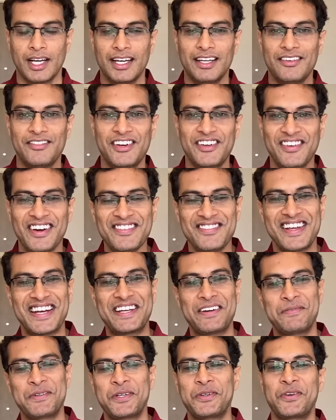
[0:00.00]
Hi everyone,
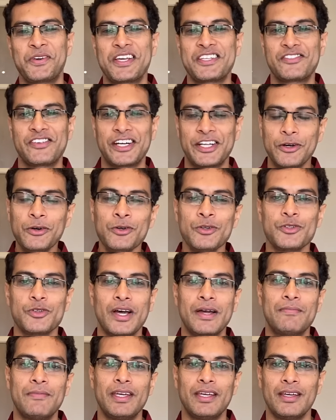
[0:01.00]
welcome to today's video. So
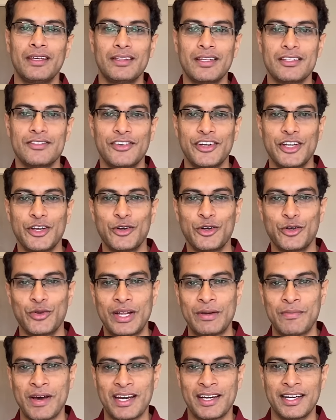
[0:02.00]
I'm making this video
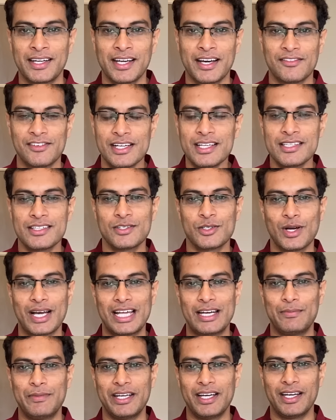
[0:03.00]
during market hours, so
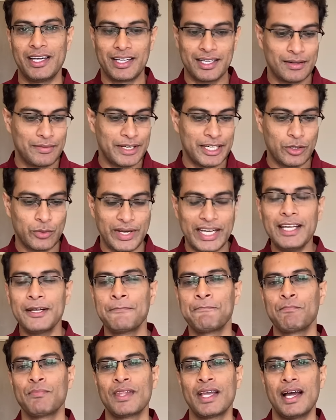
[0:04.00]
I'll be a little bit quick.
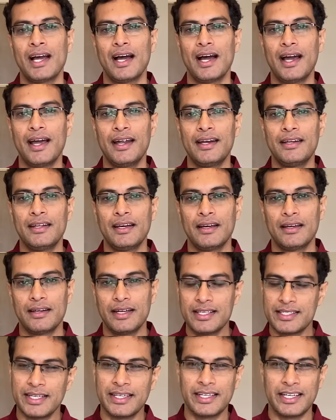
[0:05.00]
I had
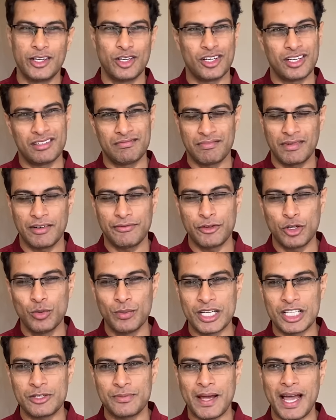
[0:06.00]
recently, or a few
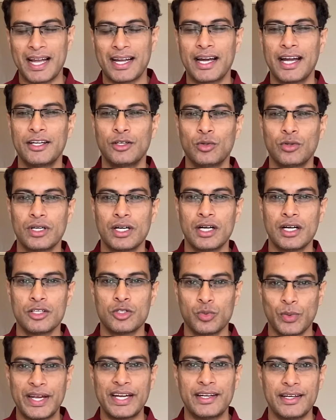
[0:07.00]
months back, I took a
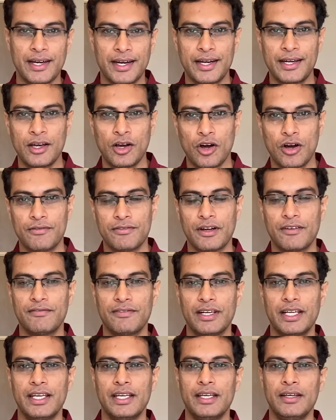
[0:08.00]
swing trade of
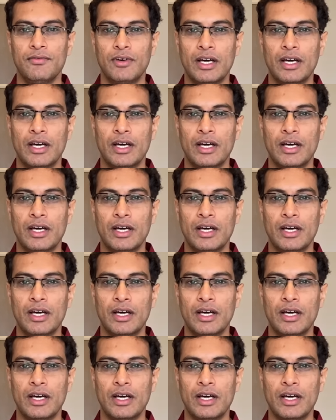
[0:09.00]
roughly